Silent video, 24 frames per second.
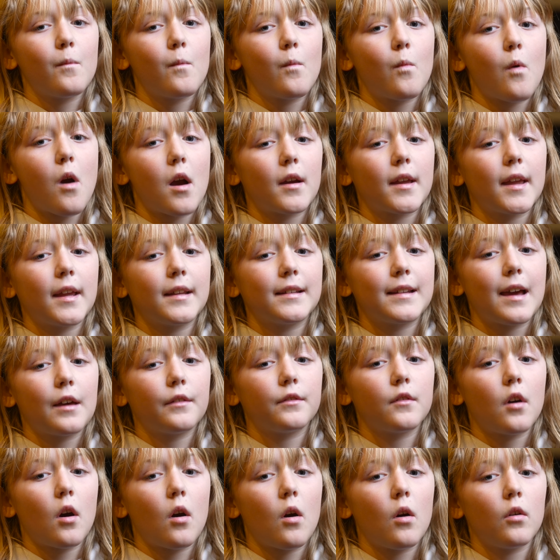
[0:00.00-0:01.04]
Walking down
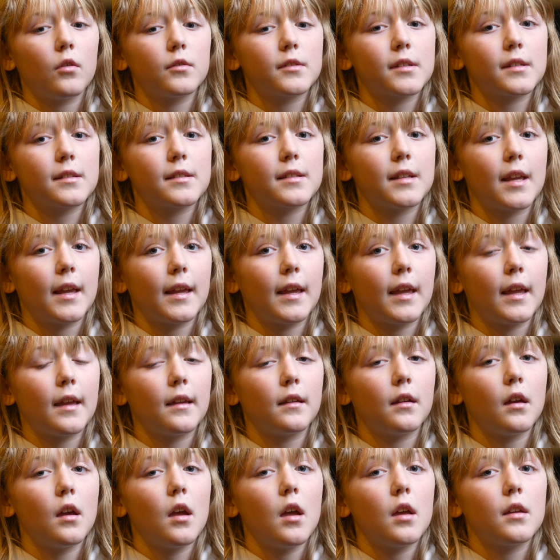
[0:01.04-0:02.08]
the halls
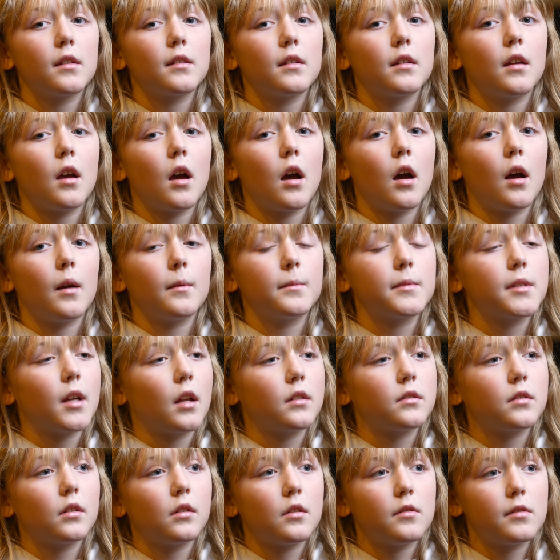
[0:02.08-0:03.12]
singing
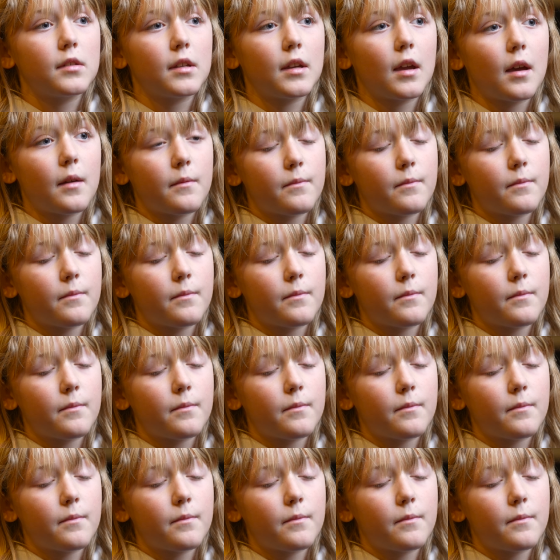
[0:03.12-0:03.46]
Santa Lucia.